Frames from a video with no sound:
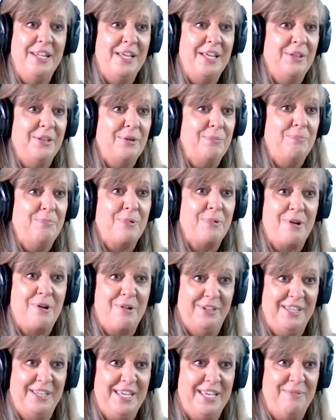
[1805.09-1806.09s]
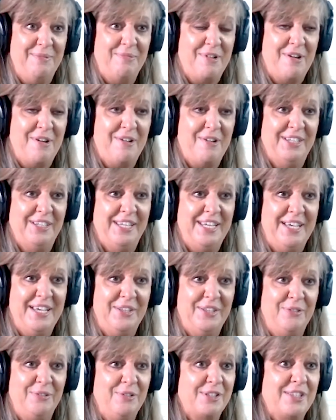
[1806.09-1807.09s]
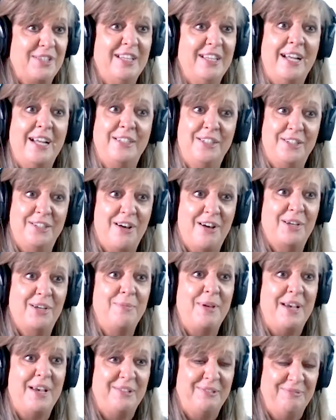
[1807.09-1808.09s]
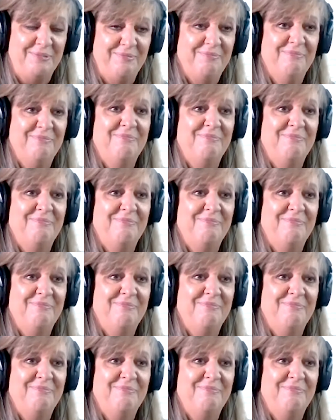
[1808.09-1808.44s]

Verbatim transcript: nother ball game altogether. There's a lot to talk about.